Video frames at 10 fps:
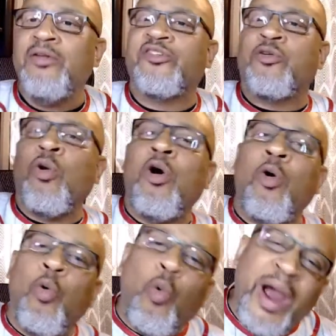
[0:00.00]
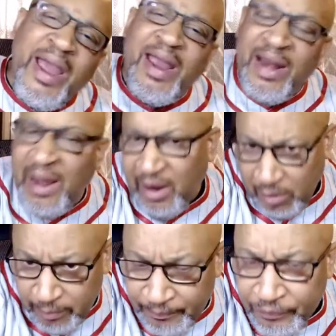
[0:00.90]
Scroll way down,
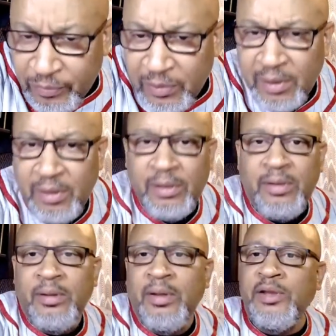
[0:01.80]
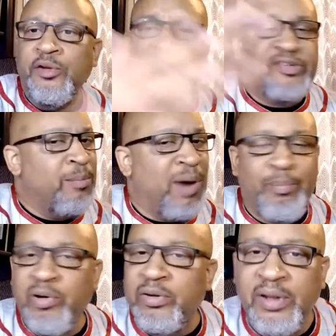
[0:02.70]
and you'll see my
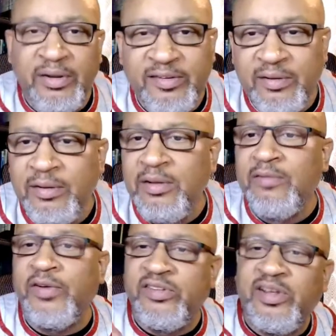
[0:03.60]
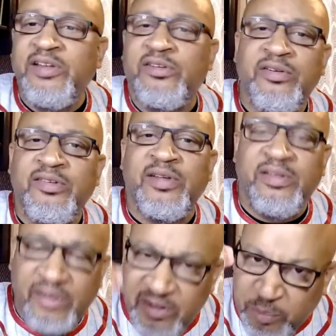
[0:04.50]
book list for teachers
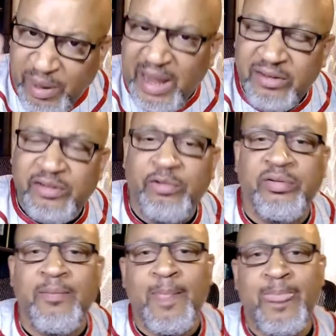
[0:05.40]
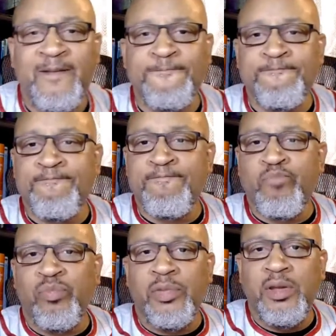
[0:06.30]
that teach Black children.
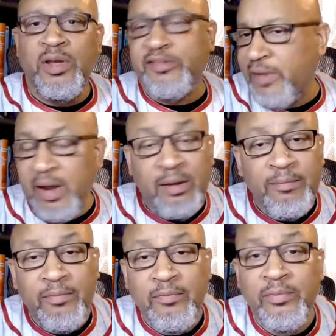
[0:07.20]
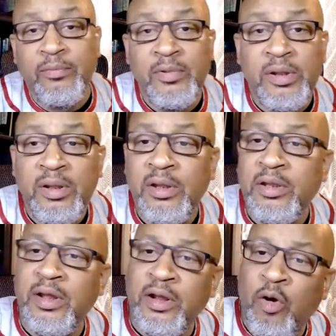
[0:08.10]
It's there.
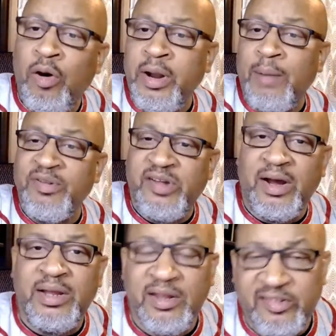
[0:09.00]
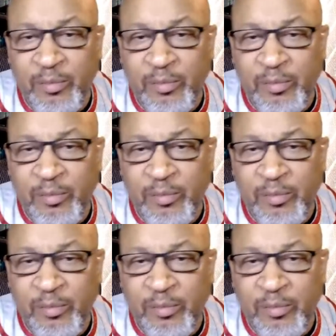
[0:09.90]
Then go on Amazon and get